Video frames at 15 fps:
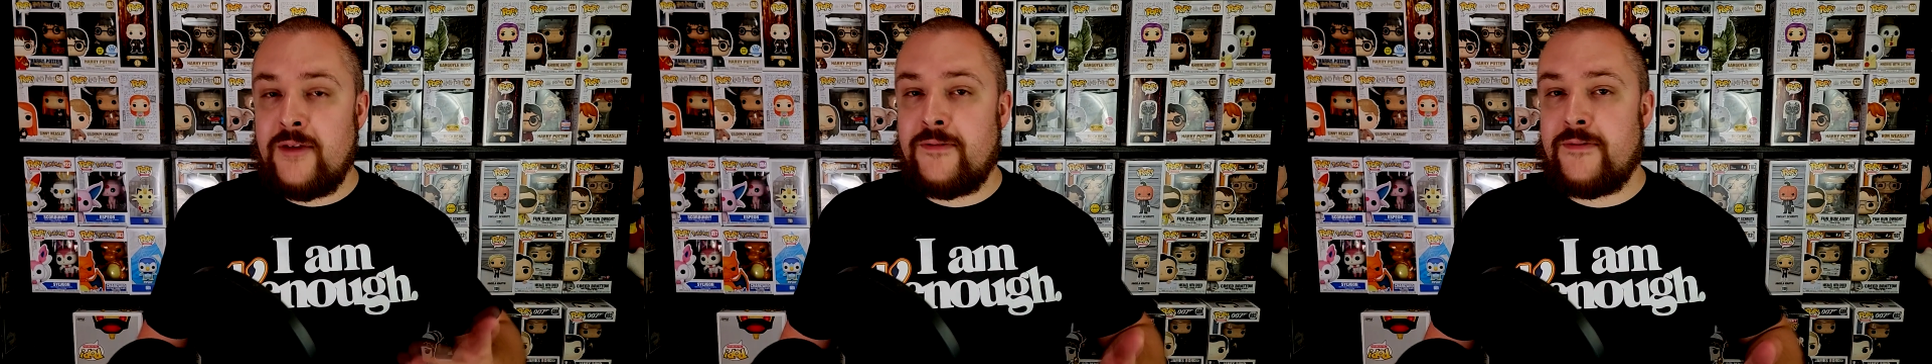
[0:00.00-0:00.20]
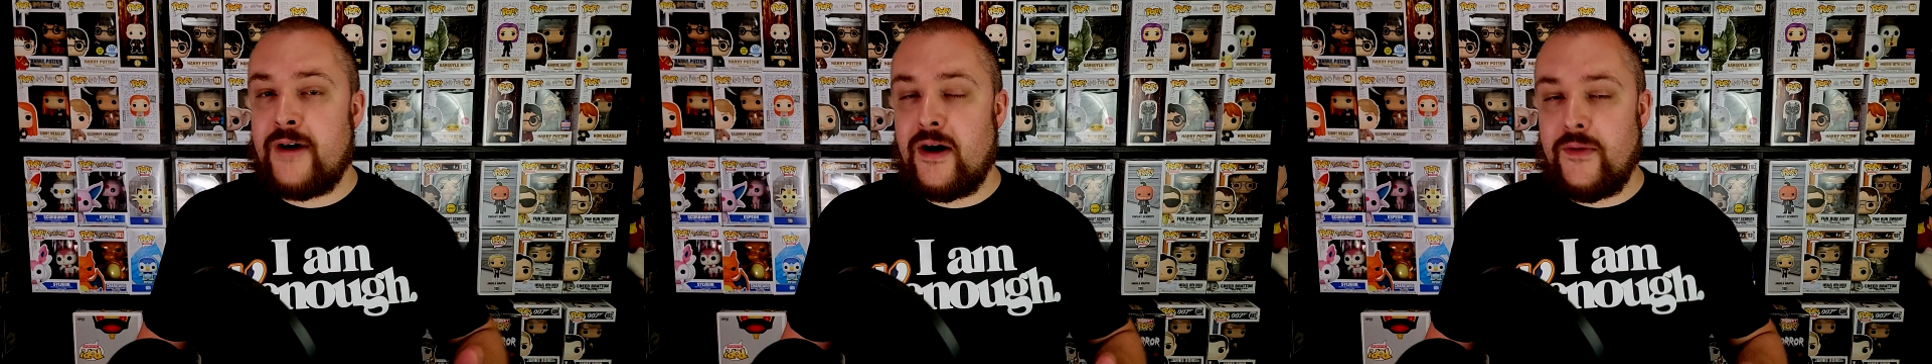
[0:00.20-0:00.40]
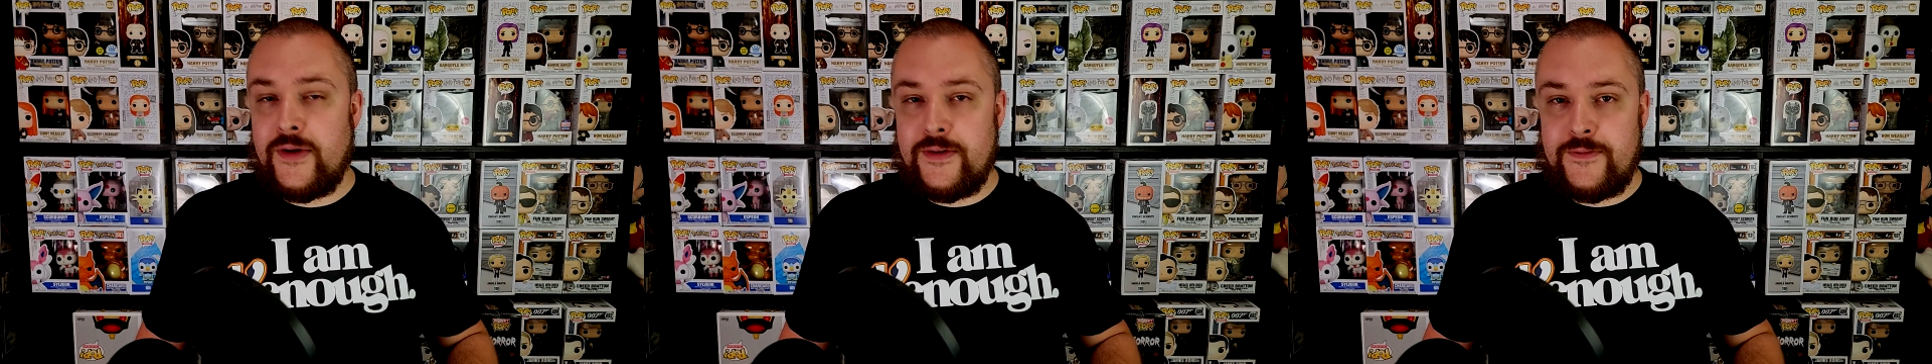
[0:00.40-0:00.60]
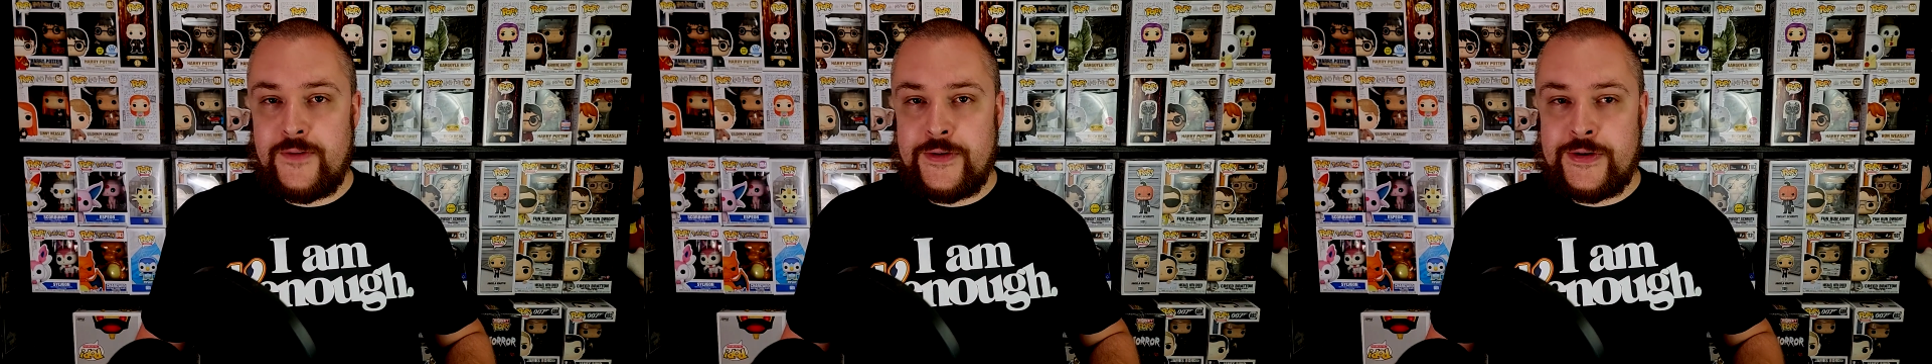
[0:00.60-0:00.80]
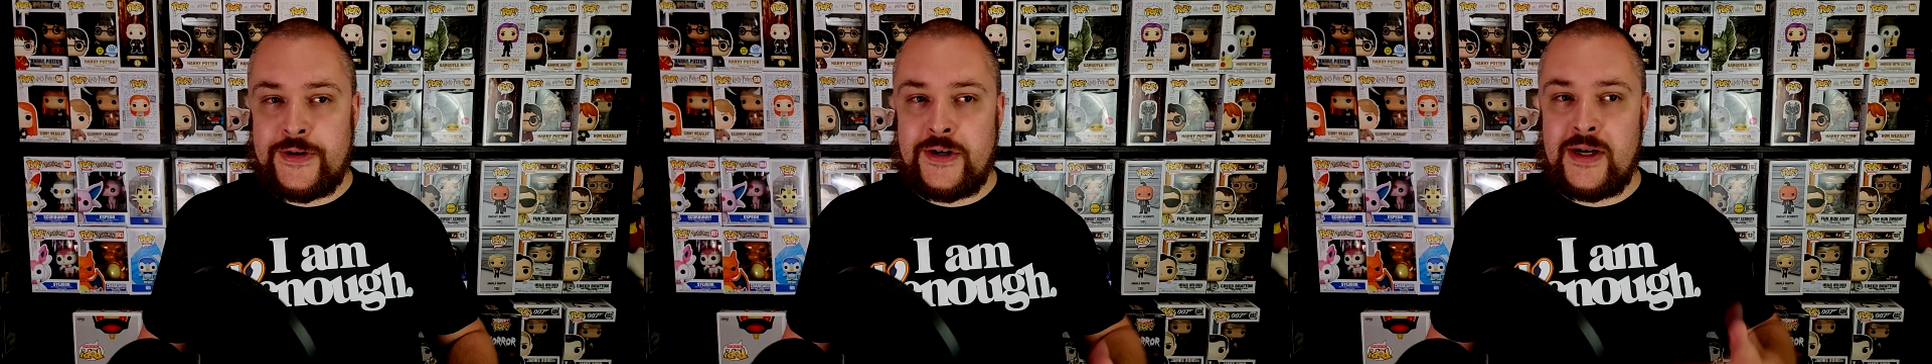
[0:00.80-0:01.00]
falling
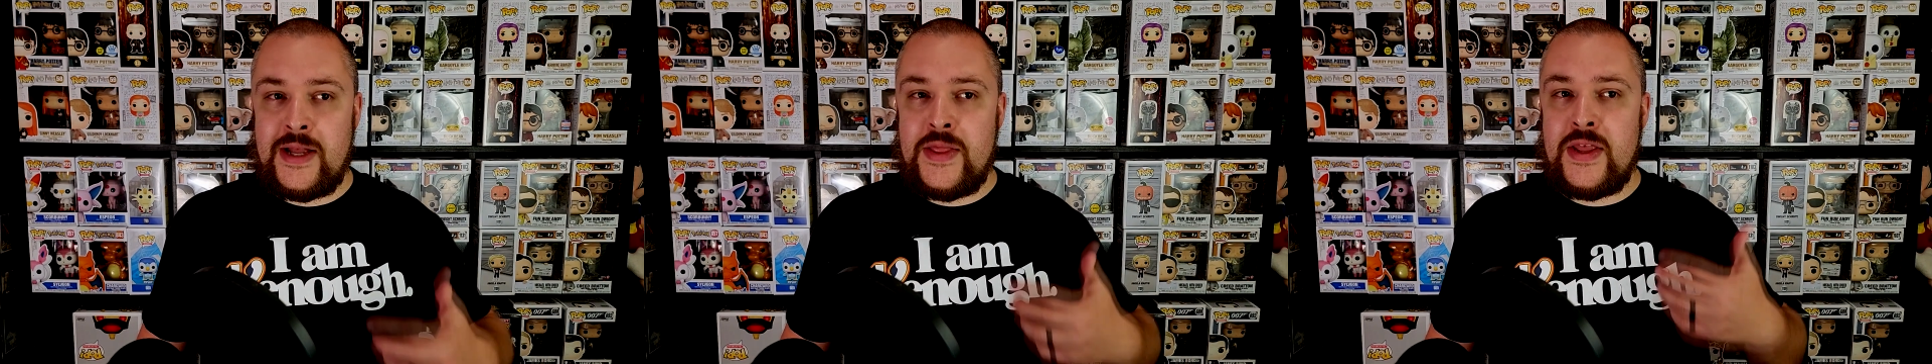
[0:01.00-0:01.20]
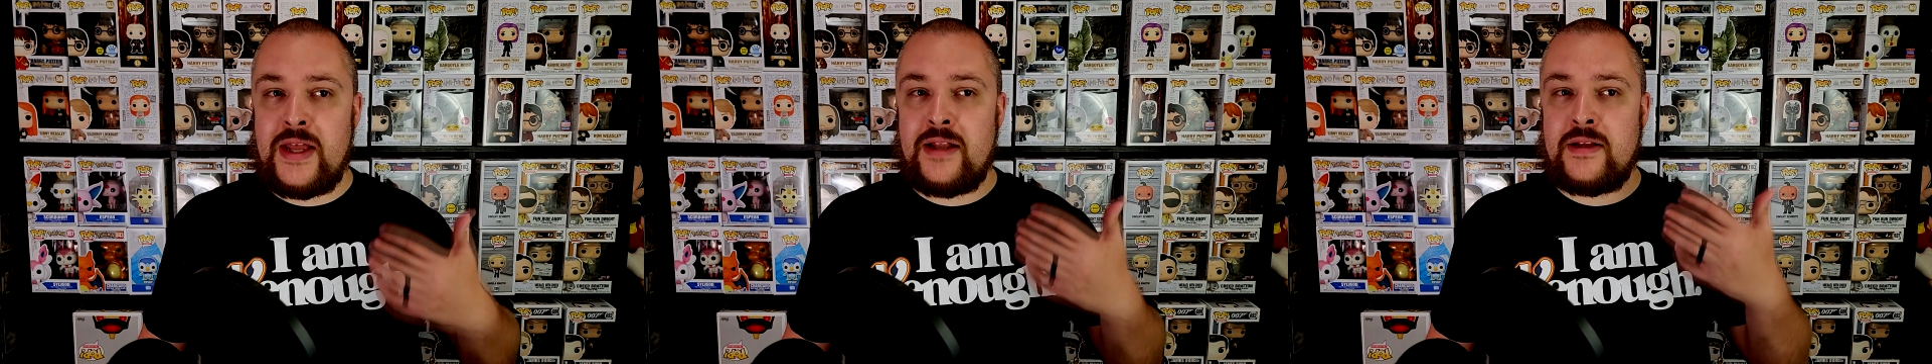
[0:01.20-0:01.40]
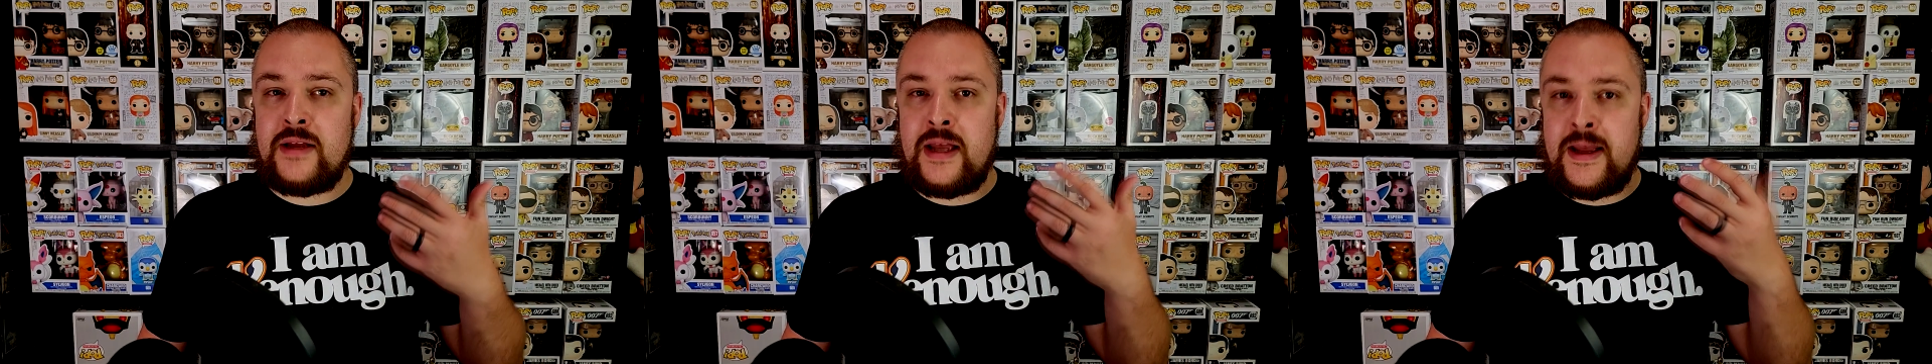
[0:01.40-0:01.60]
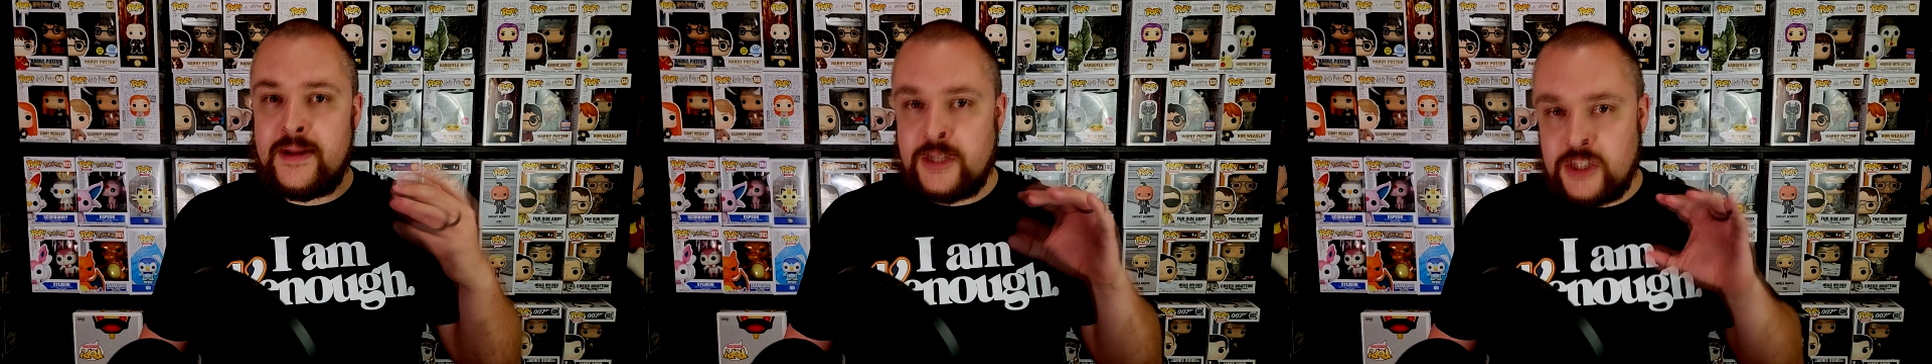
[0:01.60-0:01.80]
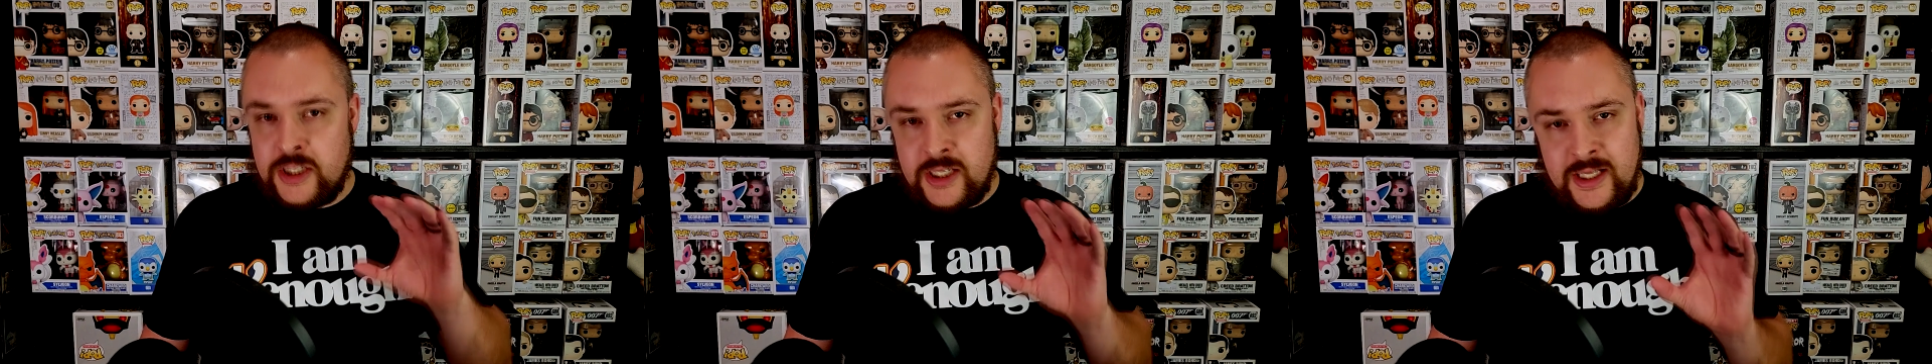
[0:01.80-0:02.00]
for her, and then
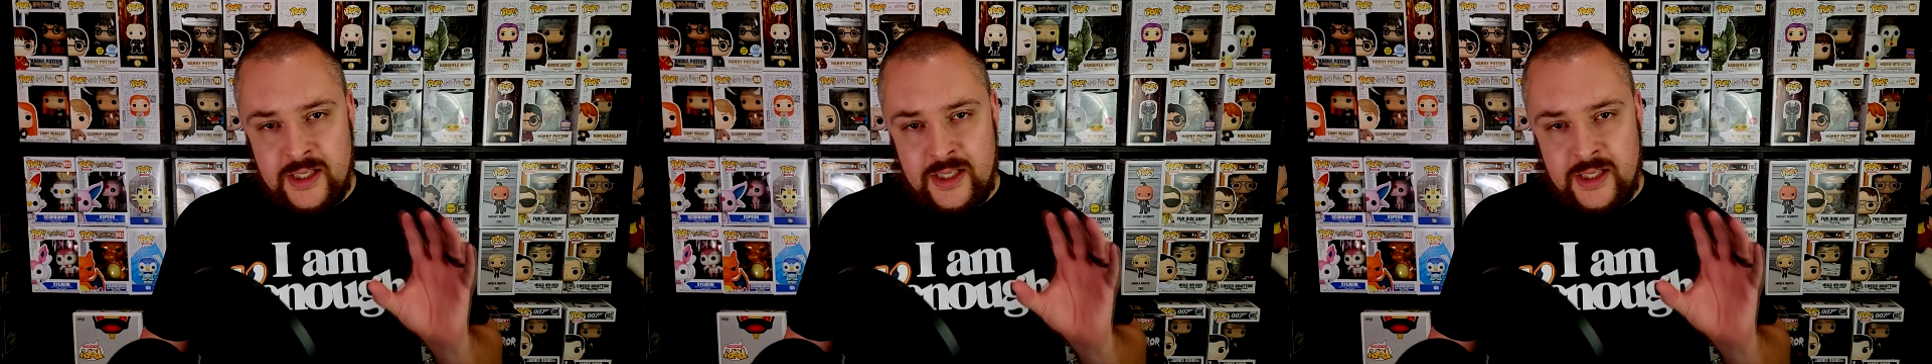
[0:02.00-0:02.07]
it